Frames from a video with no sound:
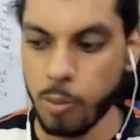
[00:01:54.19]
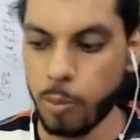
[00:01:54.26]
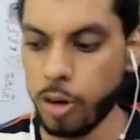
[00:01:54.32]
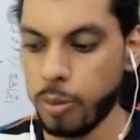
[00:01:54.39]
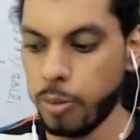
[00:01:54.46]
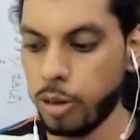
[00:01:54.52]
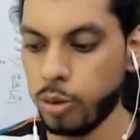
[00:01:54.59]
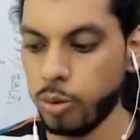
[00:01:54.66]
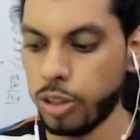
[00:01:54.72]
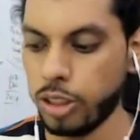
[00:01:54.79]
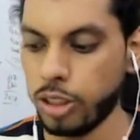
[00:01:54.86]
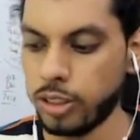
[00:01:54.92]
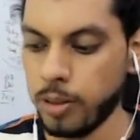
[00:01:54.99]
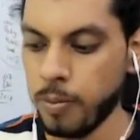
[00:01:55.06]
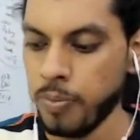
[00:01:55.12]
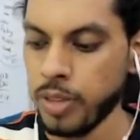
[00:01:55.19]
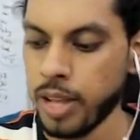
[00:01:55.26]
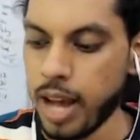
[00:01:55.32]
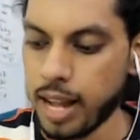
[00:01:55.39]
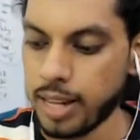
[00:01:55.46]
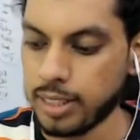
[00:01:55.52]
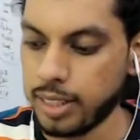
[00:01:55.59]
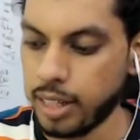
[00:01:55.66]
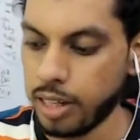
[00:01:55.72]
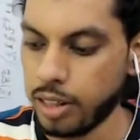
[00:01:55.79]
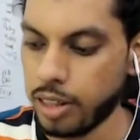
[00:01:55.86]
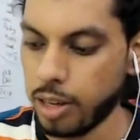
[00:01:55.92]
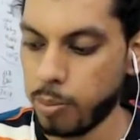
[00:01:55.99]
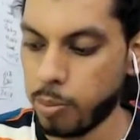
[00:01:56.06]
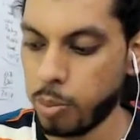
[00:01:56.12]
Point number 2 is answering
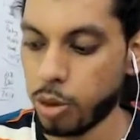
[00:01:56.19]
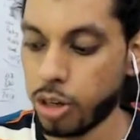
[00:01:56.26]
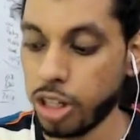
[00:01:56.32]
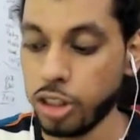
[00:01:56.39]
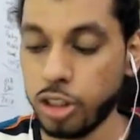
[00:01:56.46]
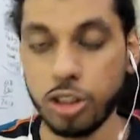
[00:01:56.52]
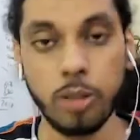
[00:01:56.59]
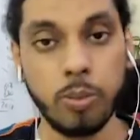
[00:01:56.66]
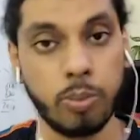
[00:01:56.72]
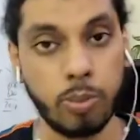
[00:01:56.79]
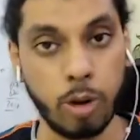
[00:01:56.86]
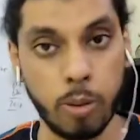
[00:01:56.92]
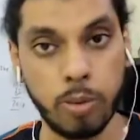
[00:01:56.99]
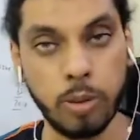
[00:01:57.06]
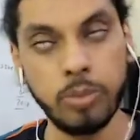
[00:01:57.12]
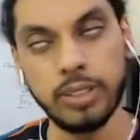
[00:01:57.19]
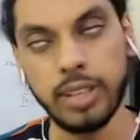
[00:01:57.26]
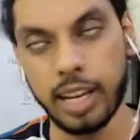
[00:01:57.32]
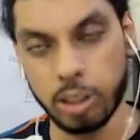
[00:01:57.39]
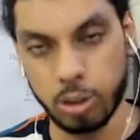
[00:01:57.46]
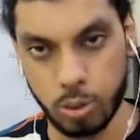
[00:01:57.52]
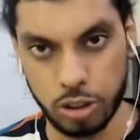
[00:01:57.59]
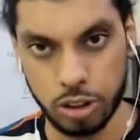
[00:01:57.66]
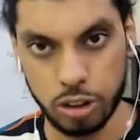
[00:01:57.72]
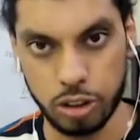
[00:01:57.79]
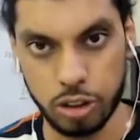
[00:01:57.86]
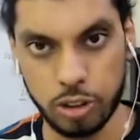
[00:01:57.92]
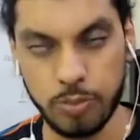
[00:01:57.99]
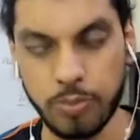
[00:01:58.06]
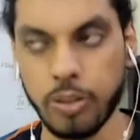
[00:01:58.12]
their potential problems /
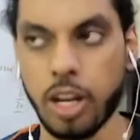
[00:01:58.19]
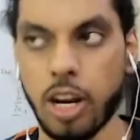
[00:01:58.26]
questions.